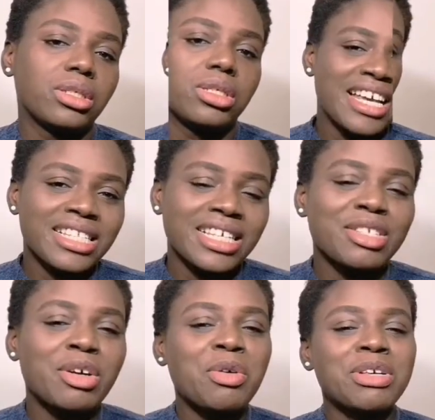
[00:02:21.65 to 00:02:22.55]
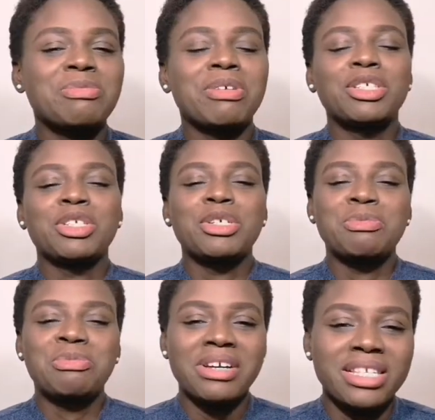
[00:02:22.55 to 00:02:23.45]
Next is always make sure you
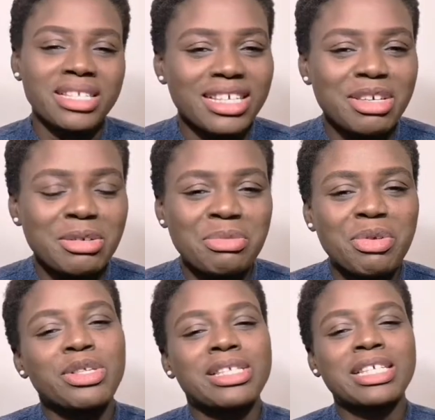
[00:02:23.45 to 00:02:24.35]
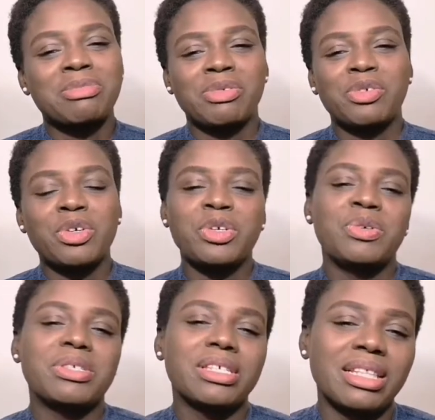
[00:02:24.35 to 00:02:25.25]
pre-season your proteins before
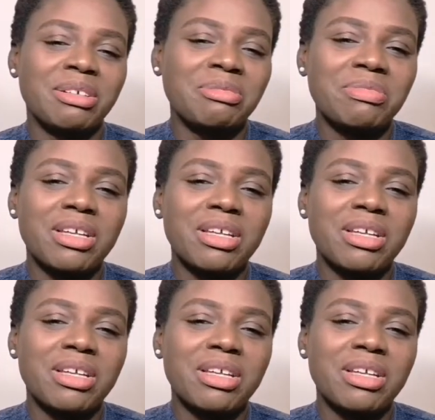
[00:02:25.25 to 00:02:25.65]
using them.